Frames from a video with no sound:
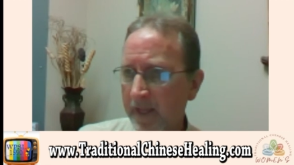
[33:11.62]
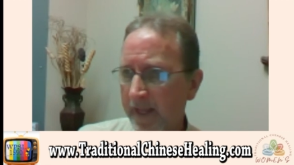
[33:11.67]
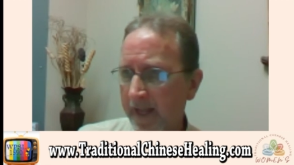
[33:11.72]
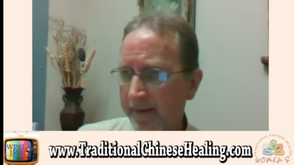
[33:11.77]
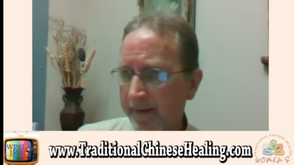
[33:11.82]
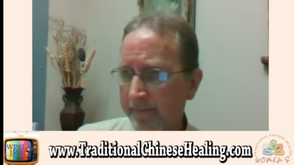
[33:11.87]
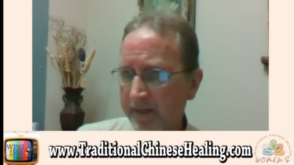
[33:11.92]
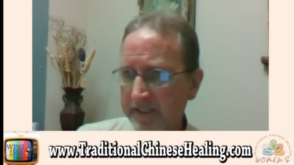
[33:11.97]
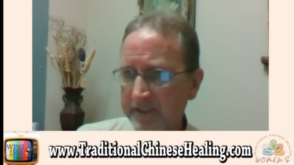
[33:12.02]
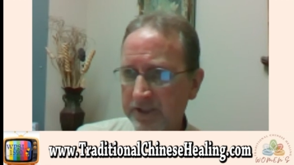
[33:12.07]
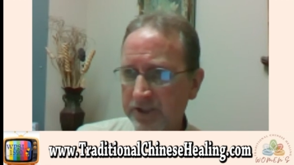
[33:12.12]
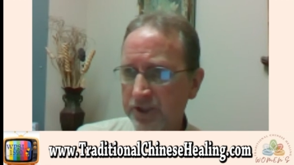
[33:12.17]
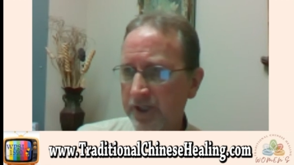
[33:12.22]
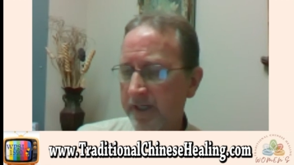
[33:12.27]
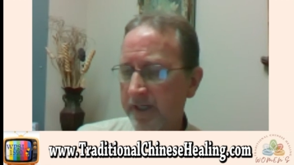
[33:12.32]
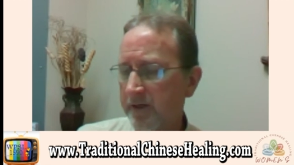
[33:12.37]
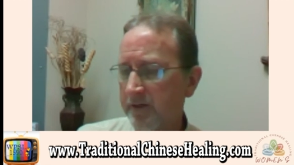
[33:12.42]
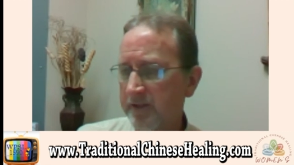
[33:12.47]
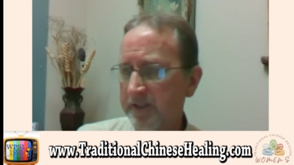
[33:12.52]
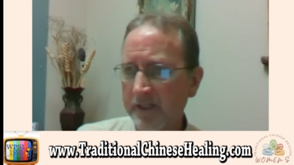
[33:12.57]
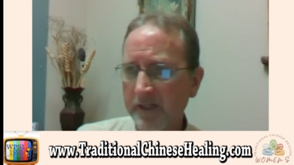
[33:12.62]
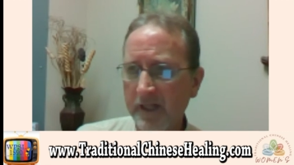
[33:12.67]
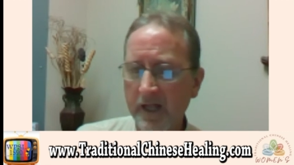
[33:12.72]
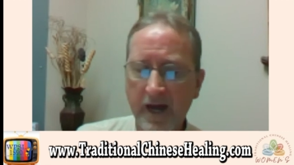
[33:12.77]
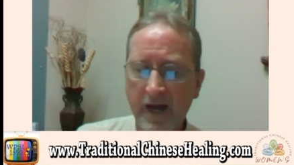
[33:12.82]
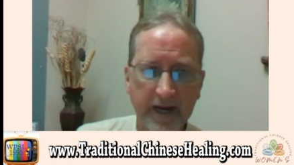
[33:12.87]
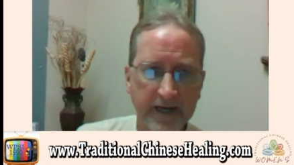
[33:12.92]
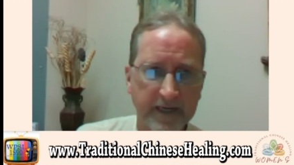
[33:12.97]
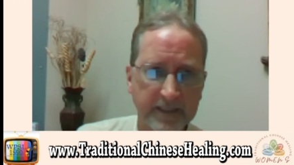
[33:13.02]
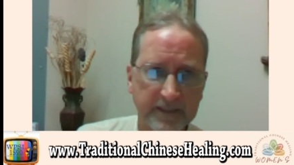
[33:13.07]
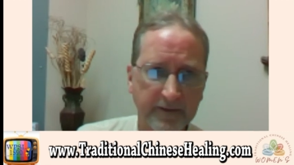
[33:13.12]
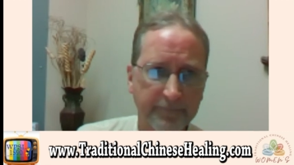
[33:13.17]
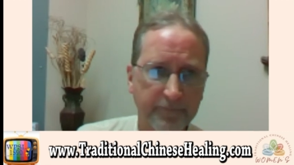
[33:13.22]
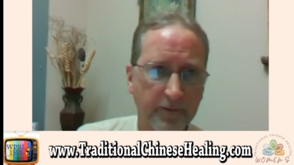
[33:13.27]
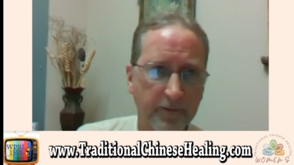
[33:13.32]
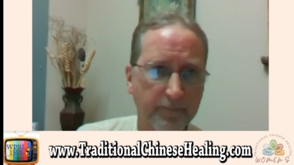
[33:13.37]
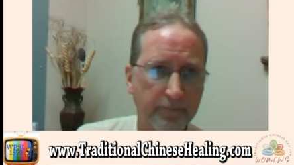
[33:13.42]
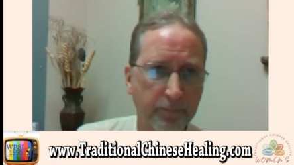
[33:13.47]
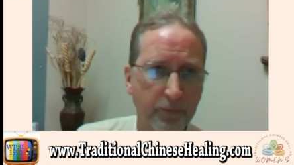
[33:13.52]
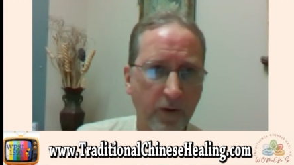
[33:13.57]
MSG. There's a lot of
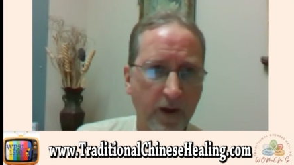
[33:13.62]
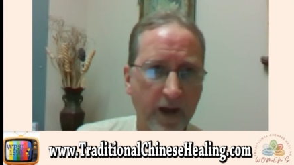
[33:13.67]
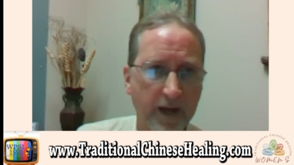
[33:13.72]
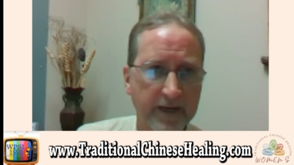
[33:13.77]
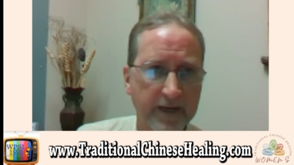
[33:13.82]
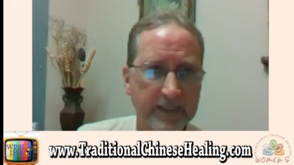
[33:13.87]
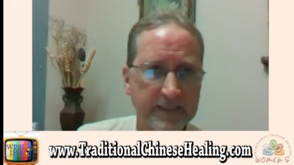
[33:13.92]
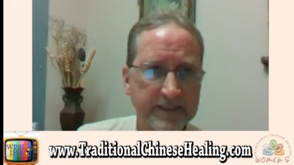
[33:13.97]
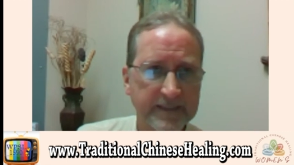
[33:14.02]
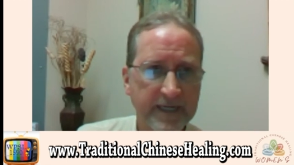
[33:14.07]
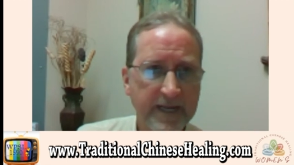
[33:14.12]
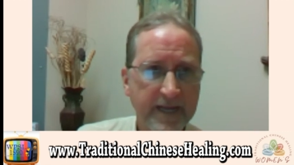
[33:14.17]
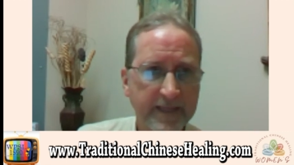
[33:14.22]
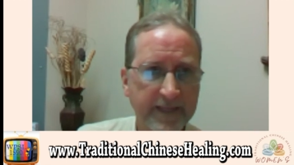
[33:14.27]
different products